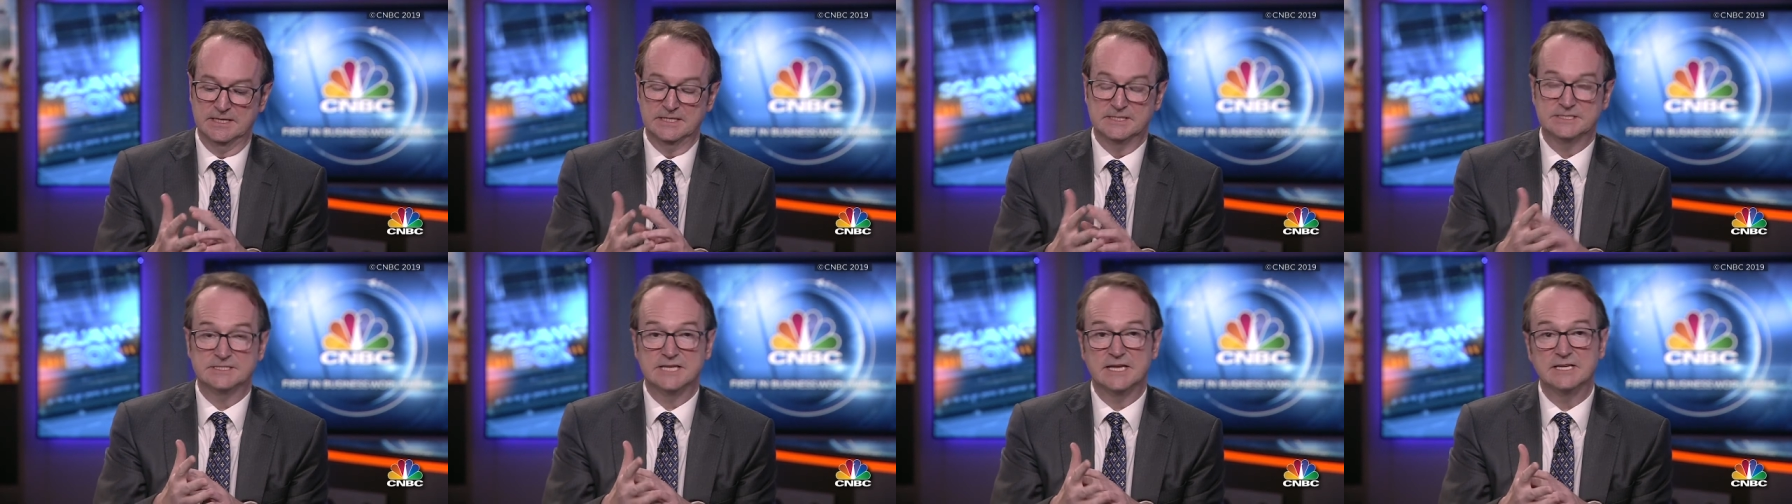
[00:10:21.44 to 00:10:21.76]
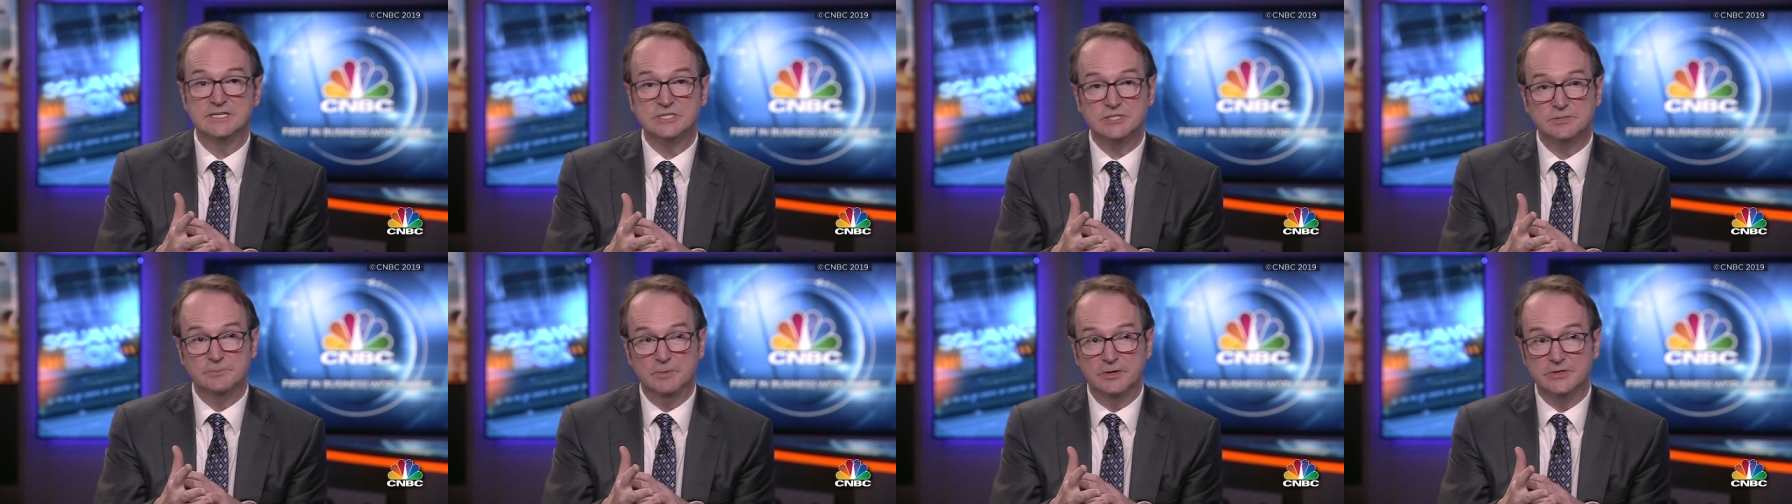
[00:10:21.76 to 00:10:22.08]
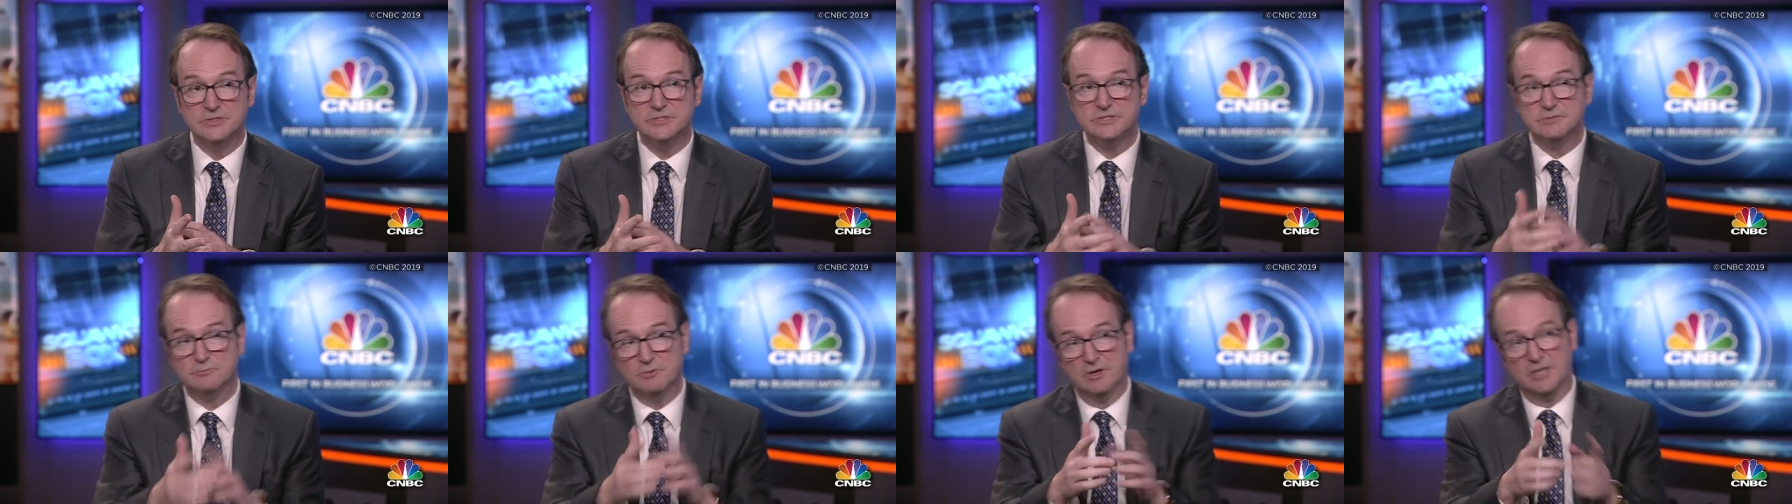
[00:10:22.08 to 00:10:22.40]

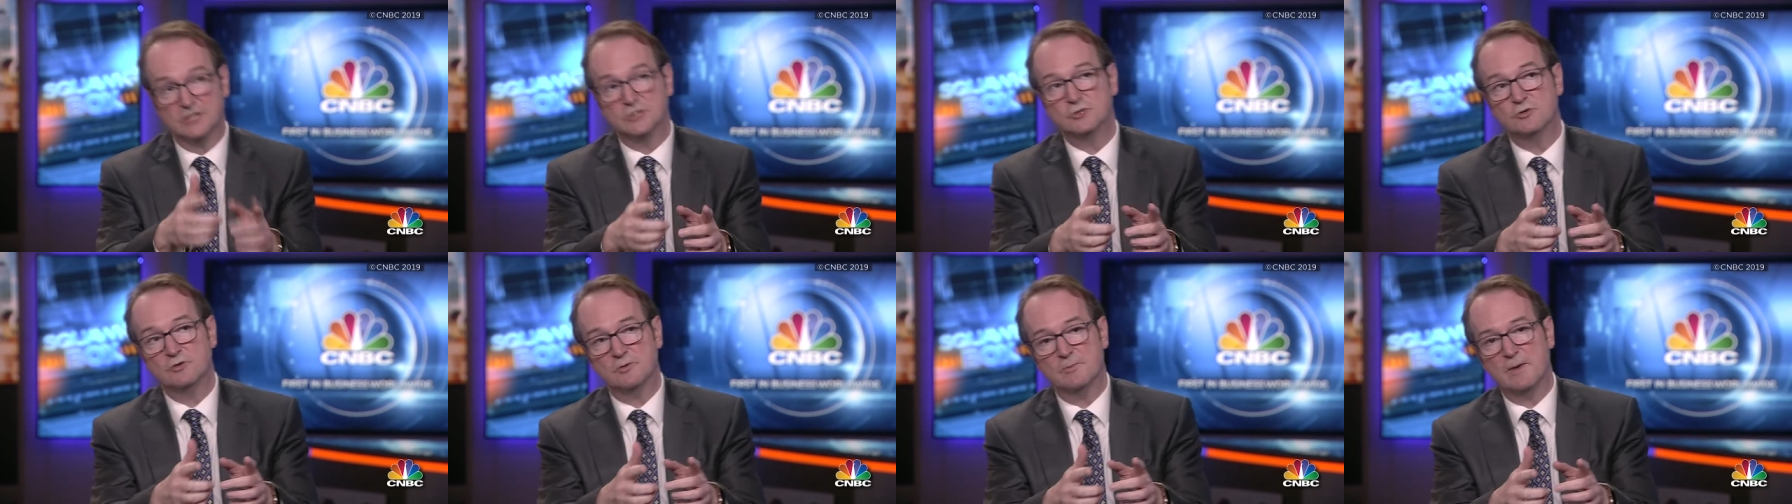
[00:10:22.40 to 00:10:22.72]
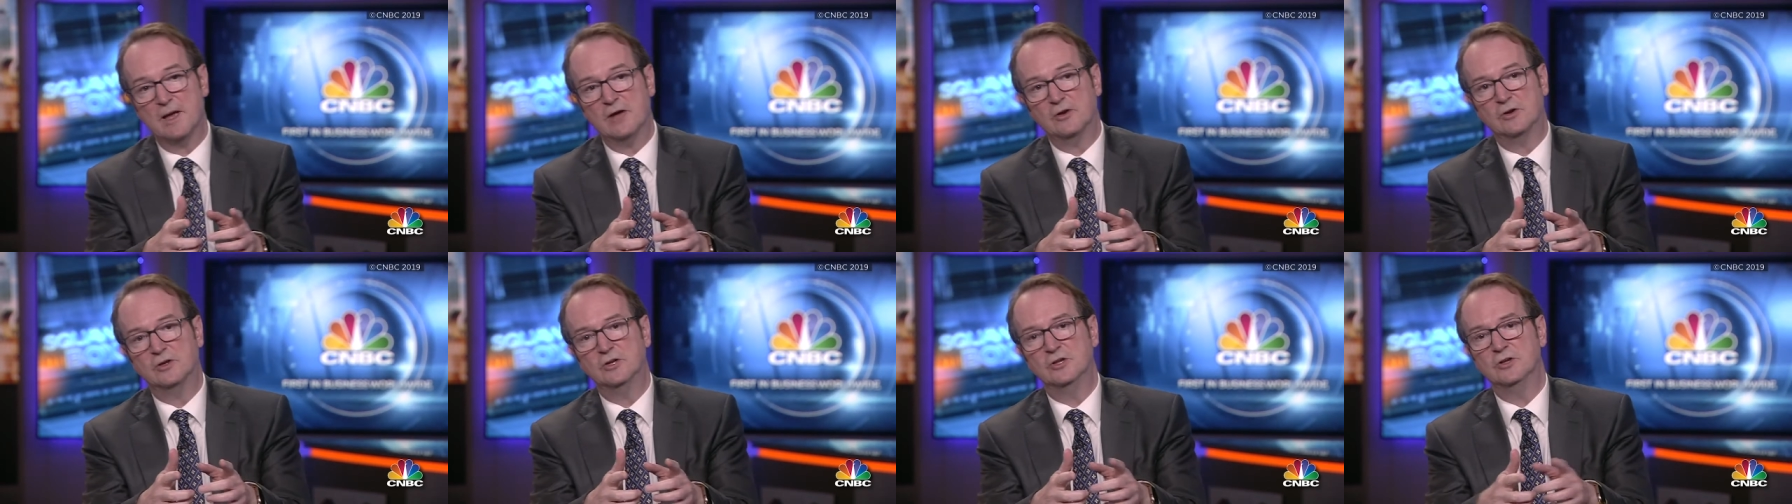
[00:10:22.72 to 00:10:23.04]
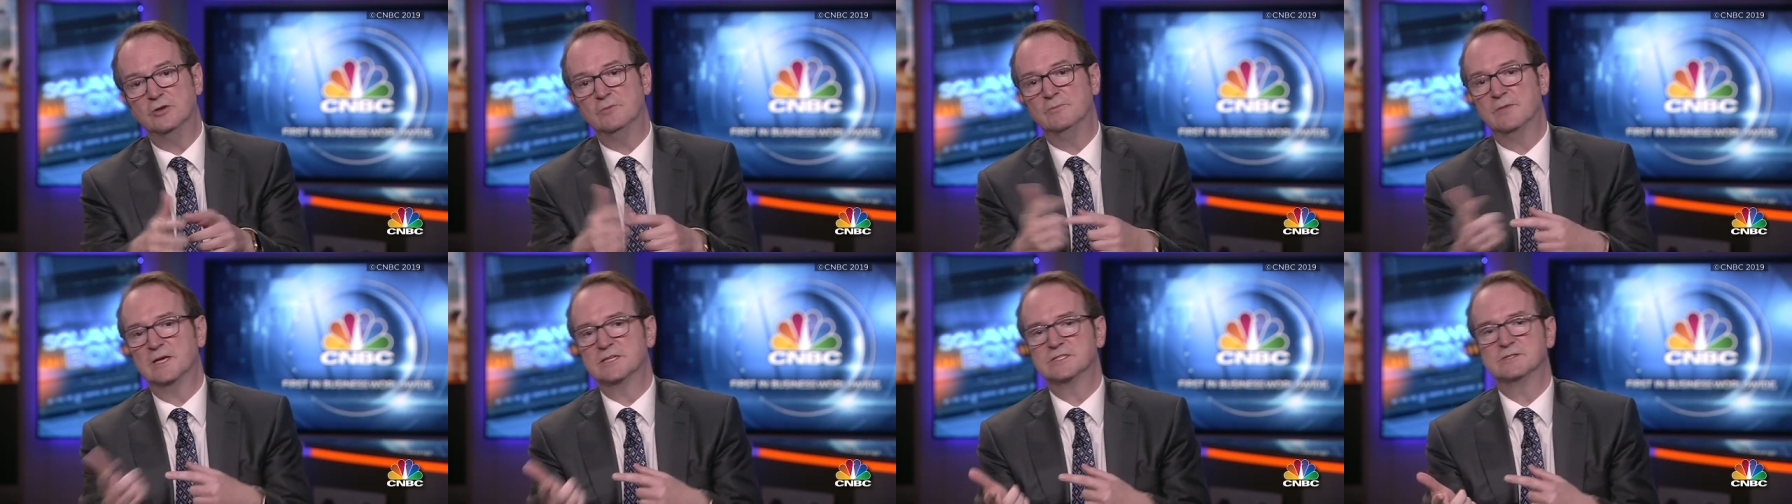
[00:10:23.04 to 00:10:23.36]
Sentiment, when I talk about
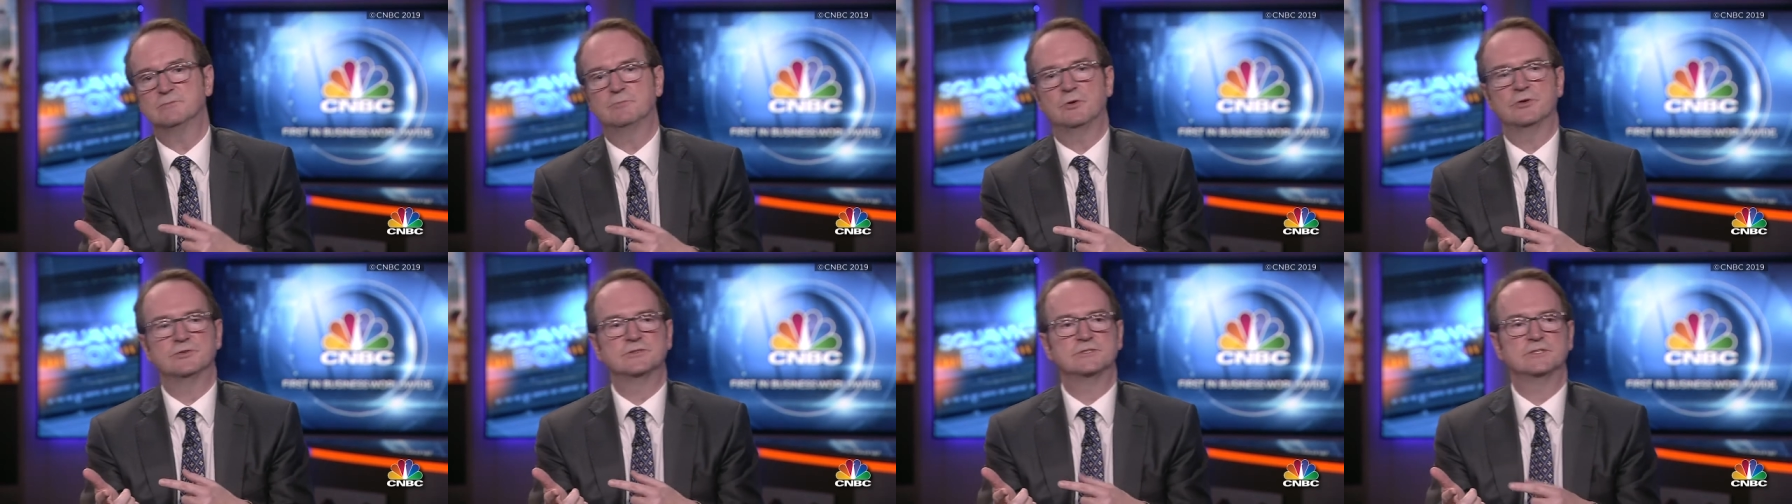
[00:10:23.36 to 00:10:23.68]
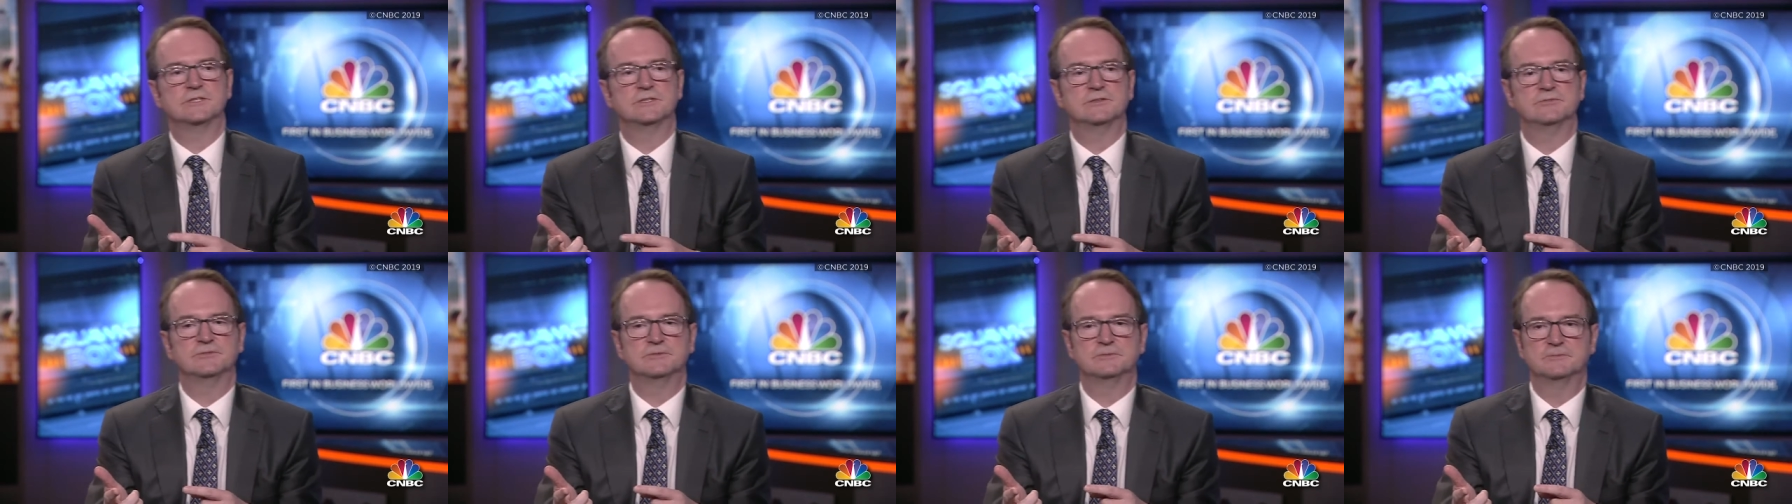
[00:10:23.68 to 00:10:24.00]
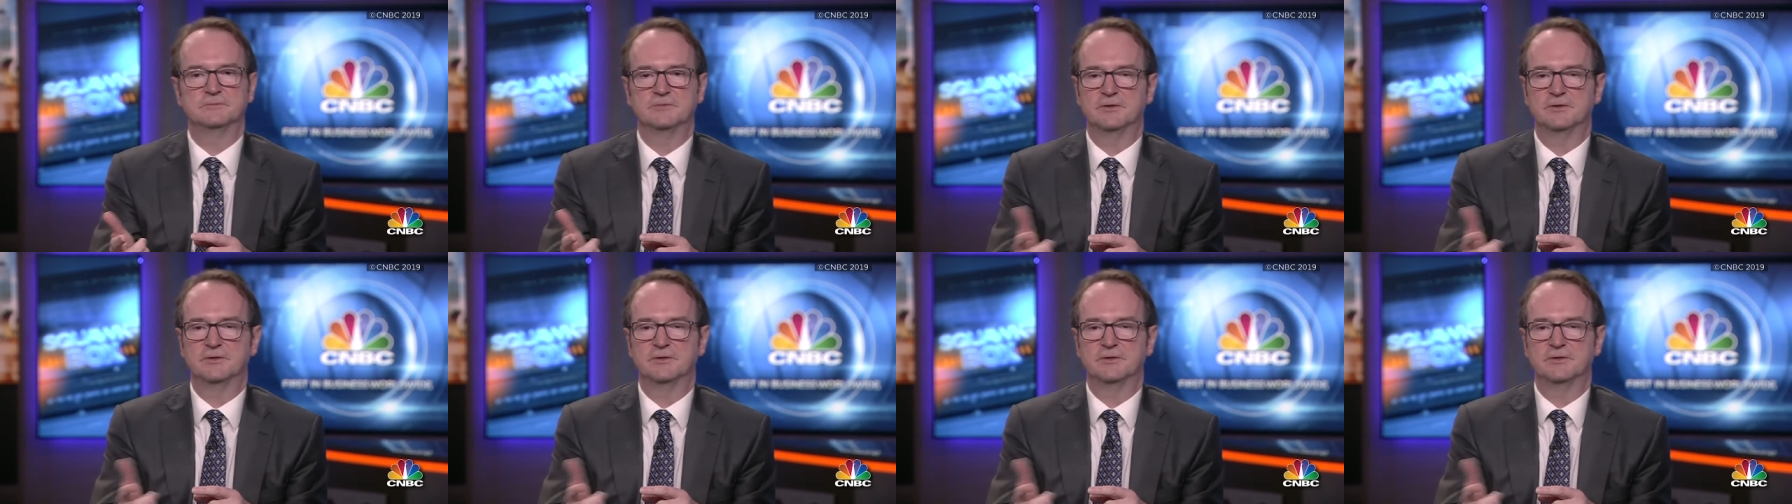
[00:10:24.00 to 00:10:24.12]
gloom, that's a positive.